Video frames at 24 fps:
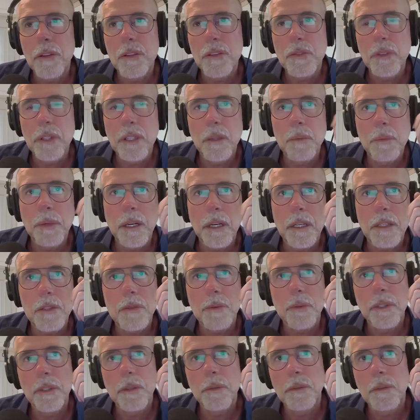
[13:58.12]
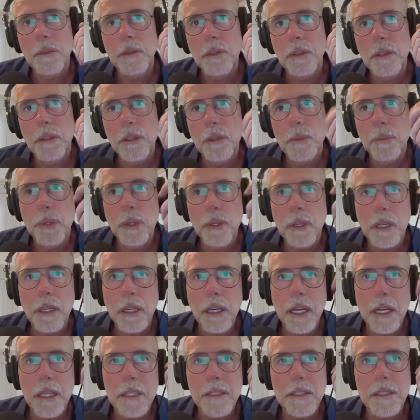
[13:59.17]
those video parks where you put on a
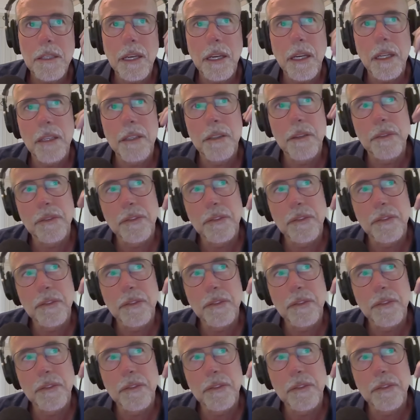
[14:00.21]
headset and you're